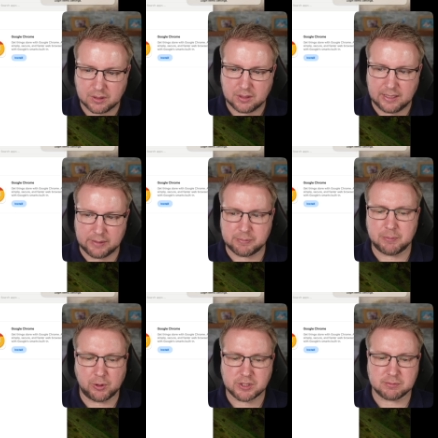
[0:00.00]
it'd be
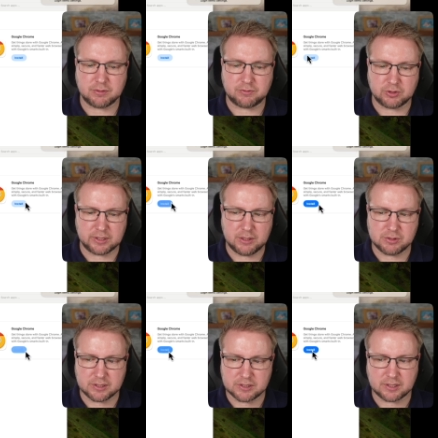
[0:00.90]
possible for a user
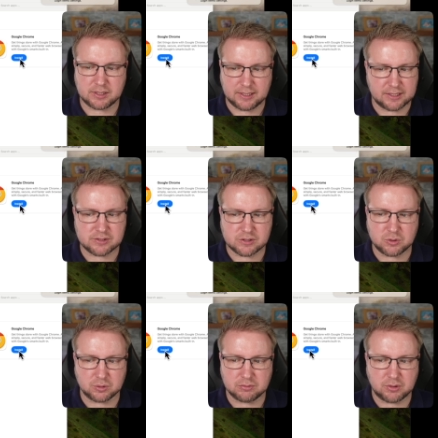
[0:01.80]
to click
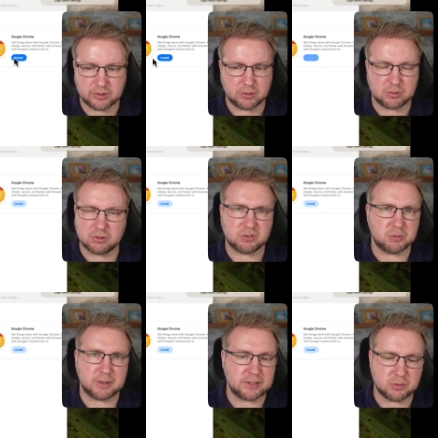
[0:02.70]
install on Google Chrome.
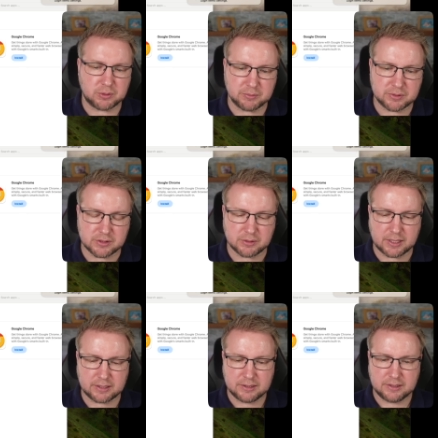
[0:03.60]
I don't want them to do
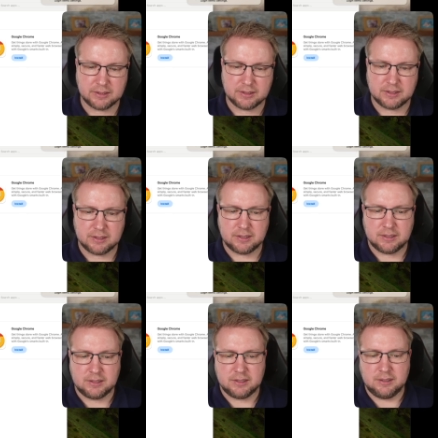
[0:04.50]

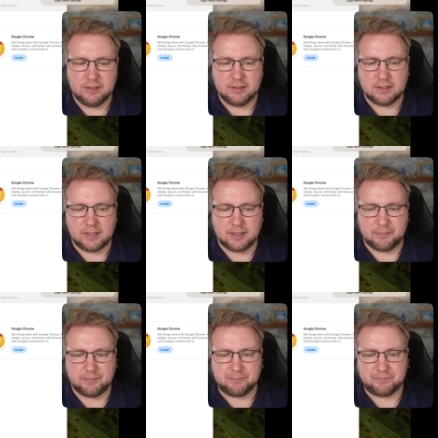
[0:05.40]
that. Um,